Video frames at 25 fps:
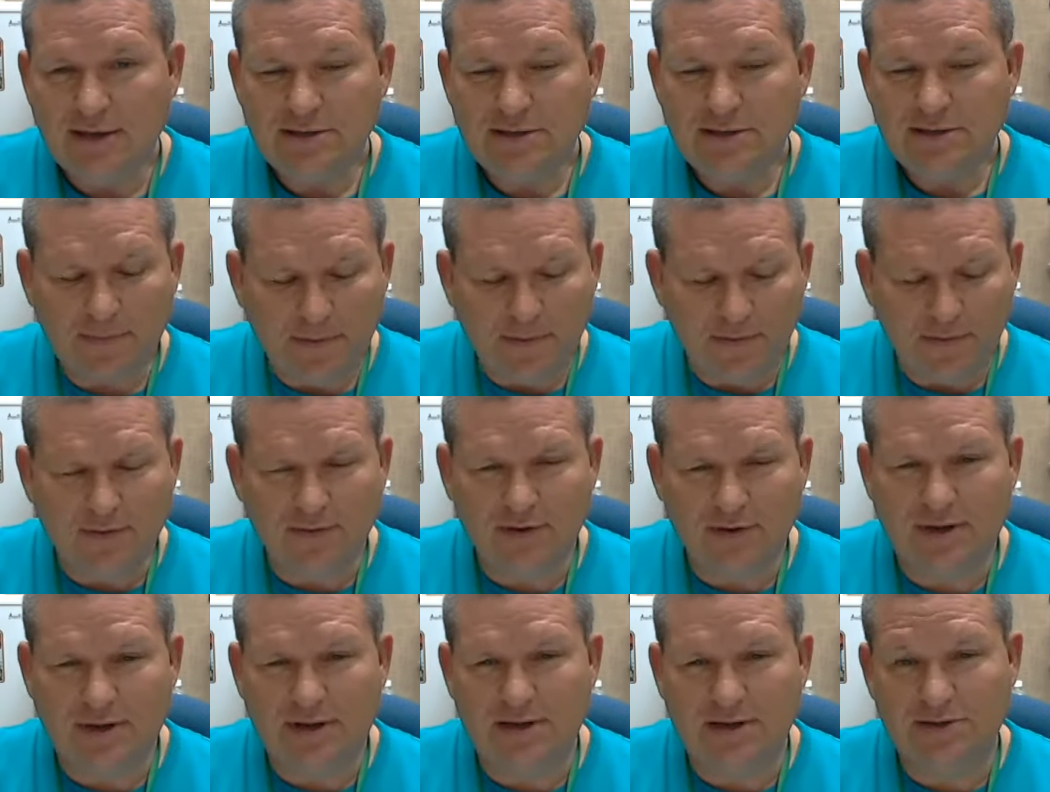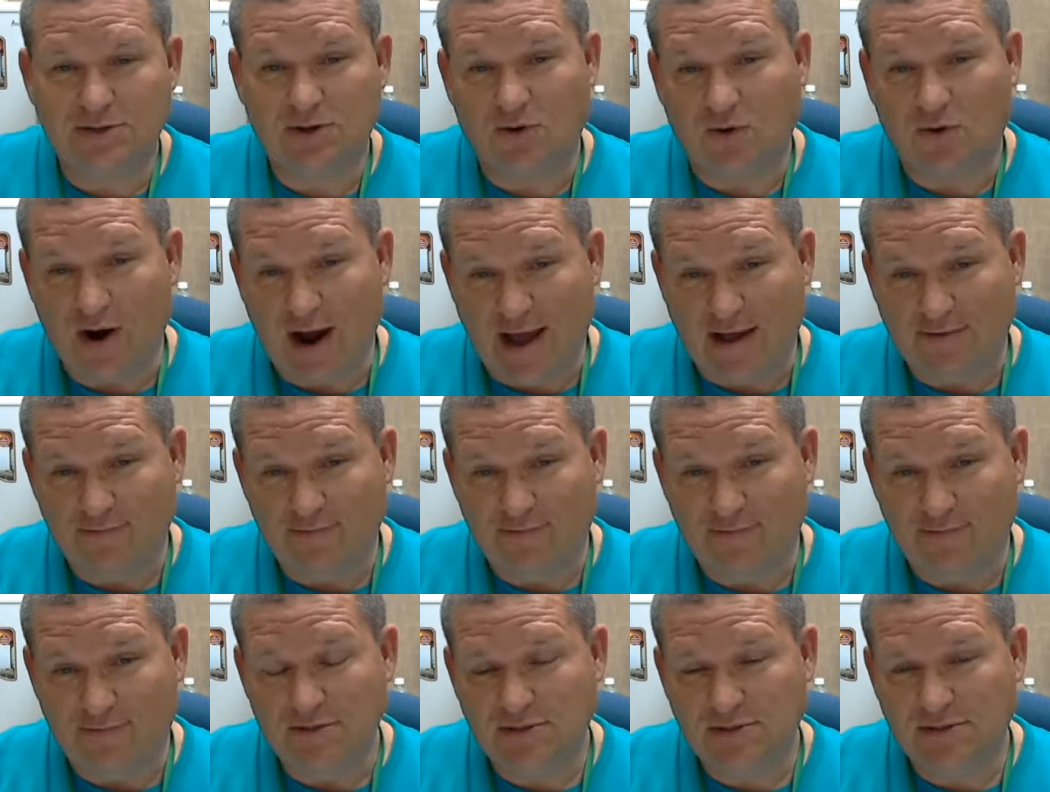Chapter 13 is
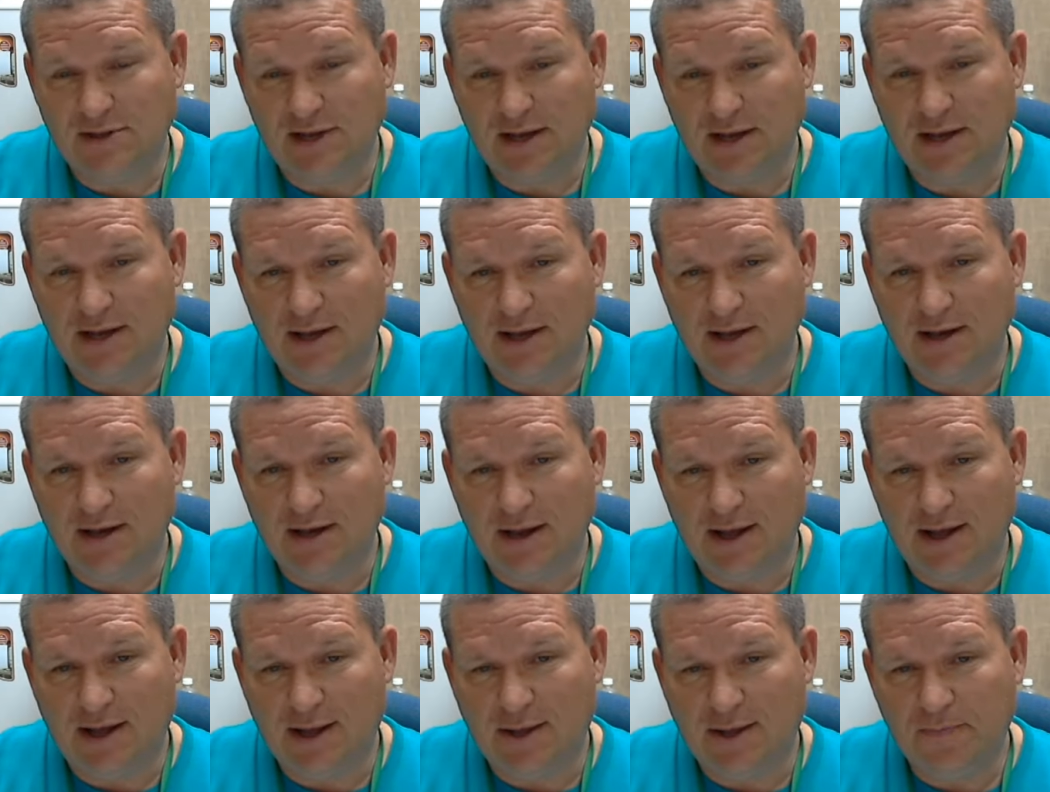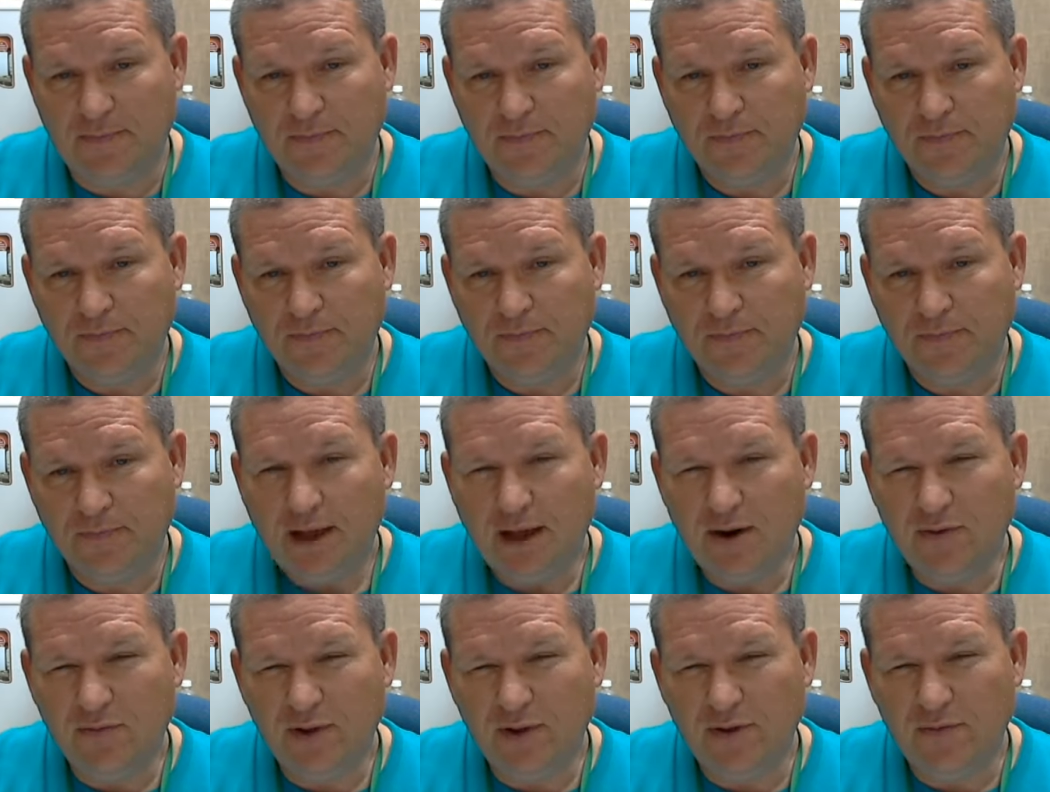graphics, and I'm
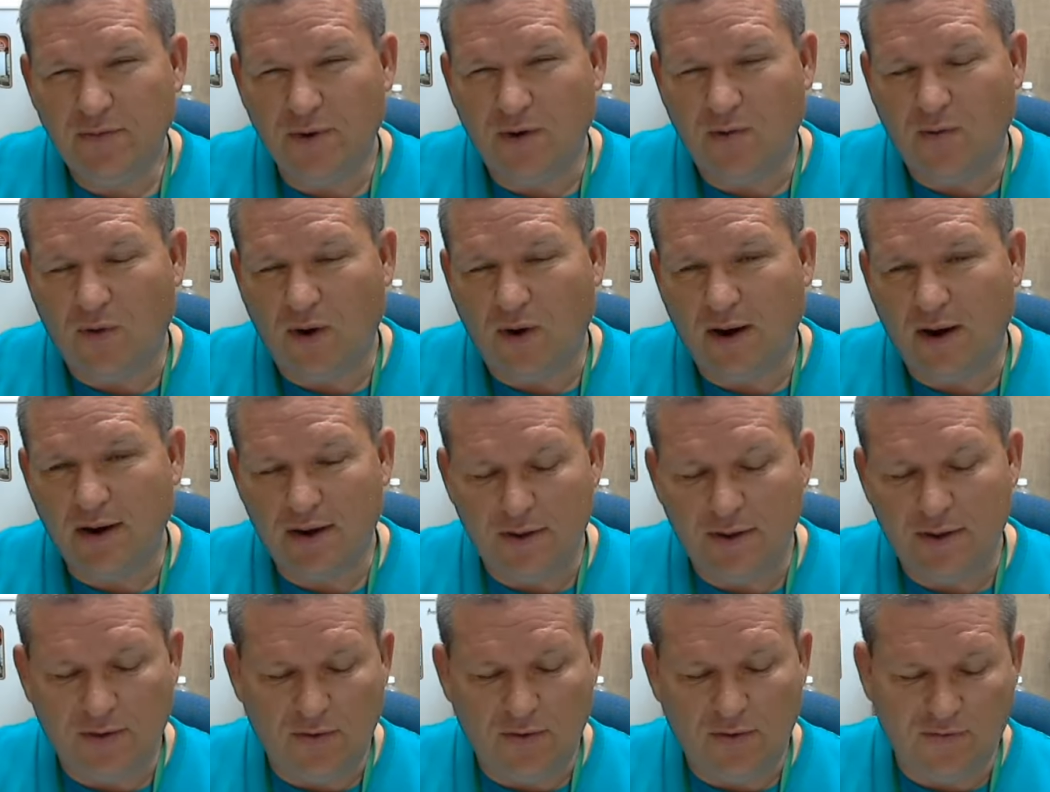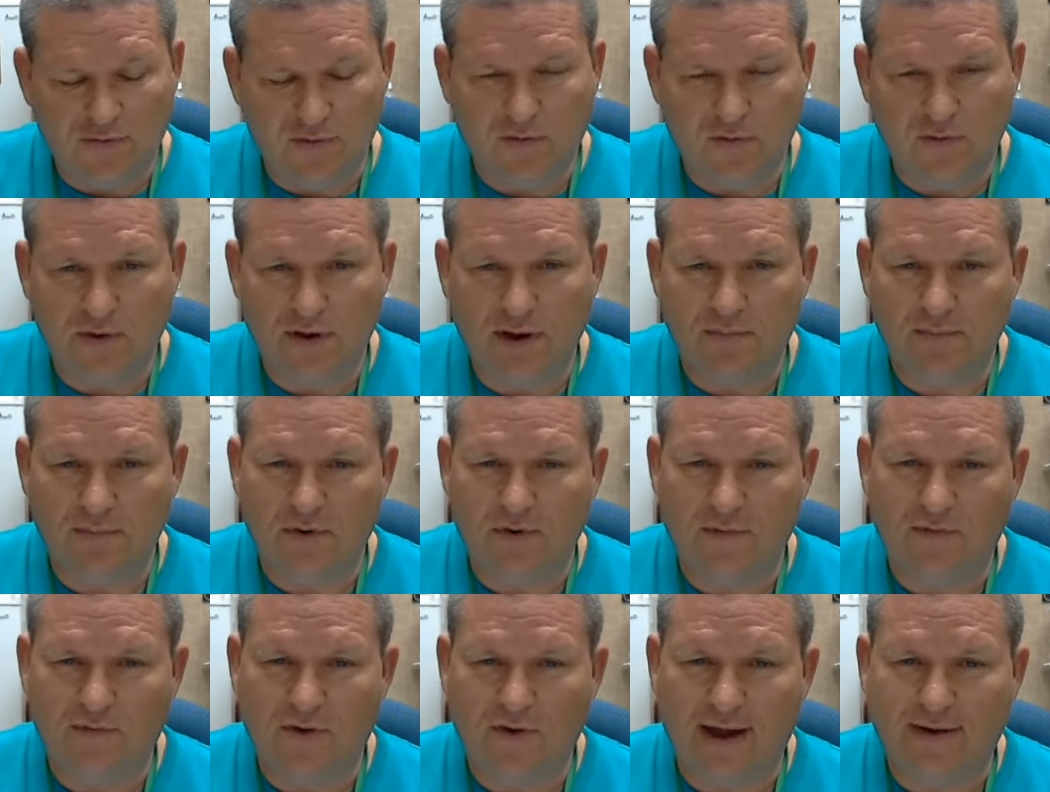not really required to use a good
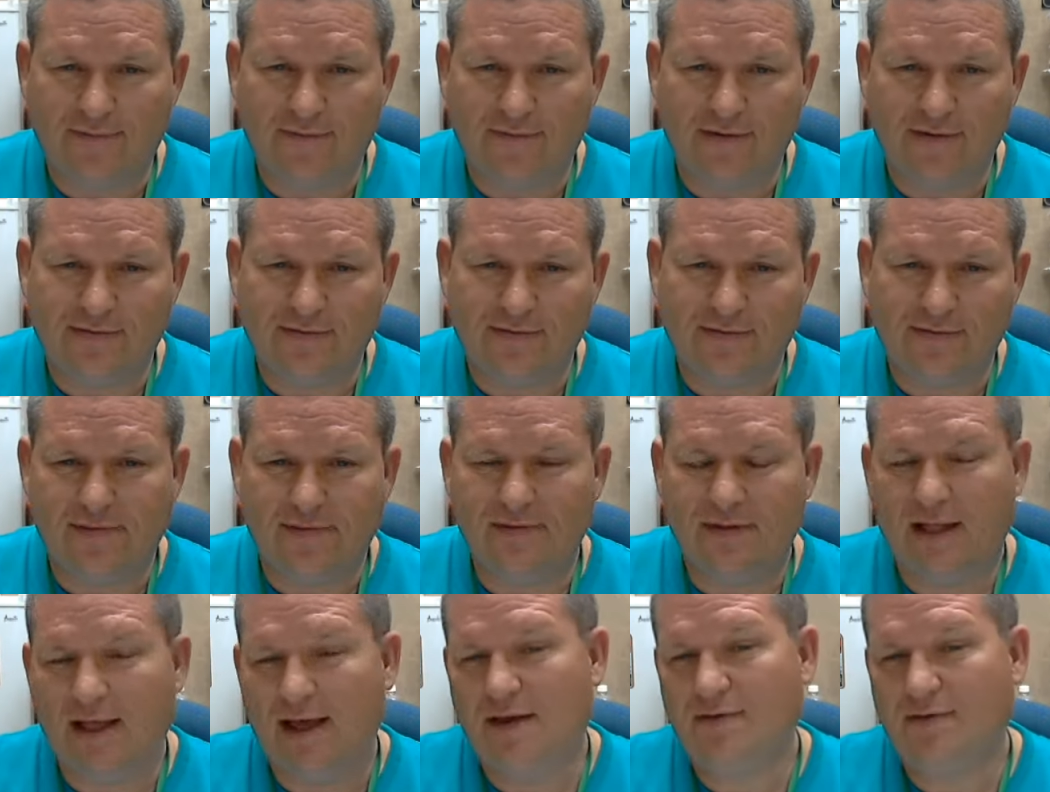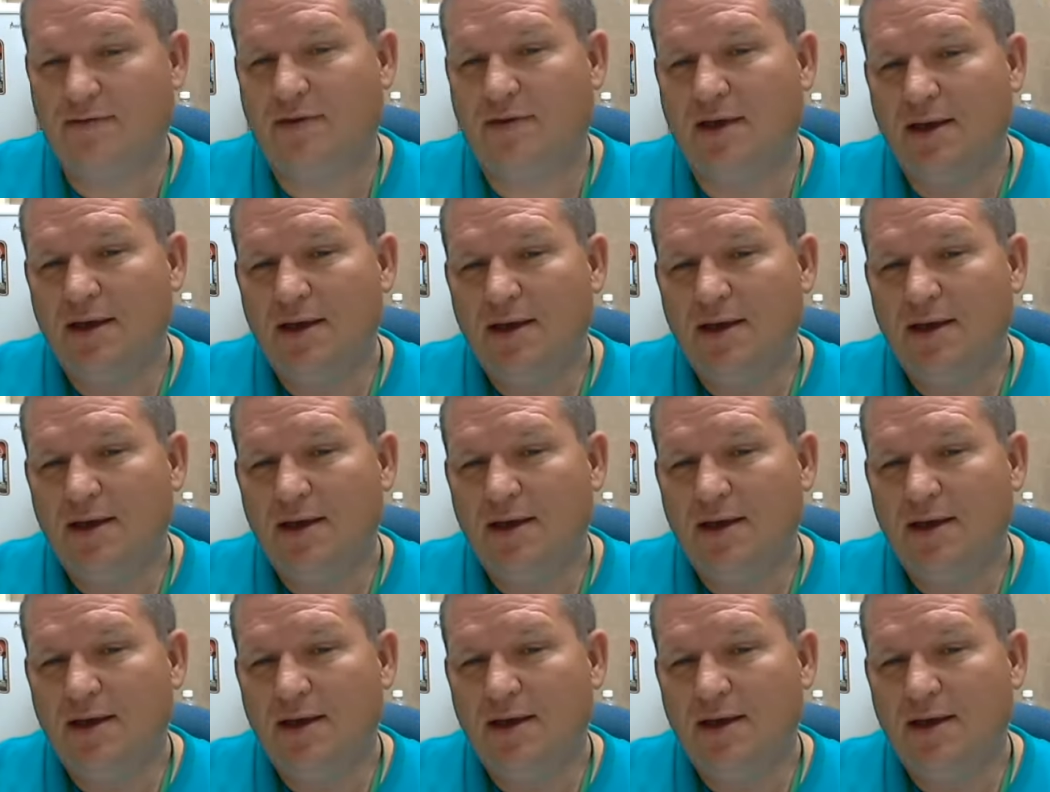number of graphics in this class,